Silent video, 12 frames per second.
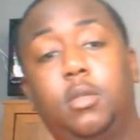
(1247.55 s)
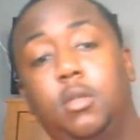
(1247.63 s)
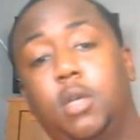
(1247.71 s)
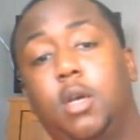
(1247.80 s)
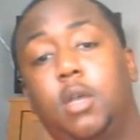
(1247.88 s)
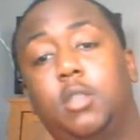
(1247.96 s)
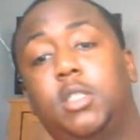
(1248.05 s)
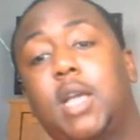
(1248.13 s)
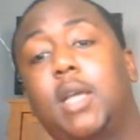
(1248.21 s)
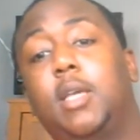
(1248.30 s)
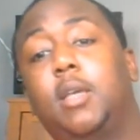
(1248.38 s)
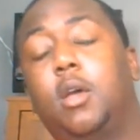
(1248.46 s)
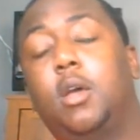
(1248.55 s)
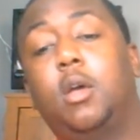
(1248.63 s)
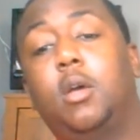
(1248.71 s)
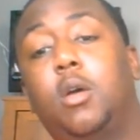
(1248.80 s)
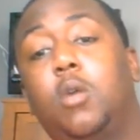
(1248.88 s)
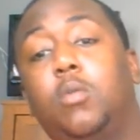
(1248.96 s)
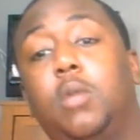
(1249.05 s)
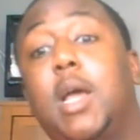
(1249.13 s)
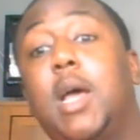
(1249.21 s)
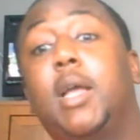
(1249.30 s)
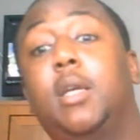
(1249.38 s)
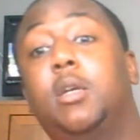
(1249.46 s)
socket
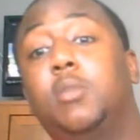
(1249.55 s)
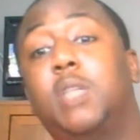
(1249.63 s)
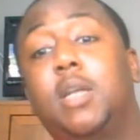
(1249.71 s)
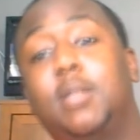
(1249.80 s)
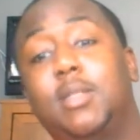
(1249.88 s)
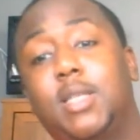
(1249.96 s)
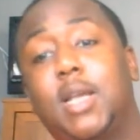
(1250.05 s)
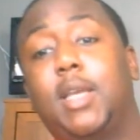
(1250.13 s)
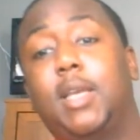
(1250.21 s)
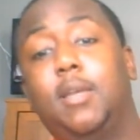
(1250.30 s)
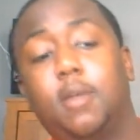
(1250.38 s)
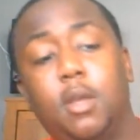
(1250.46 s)
line comes out the socket,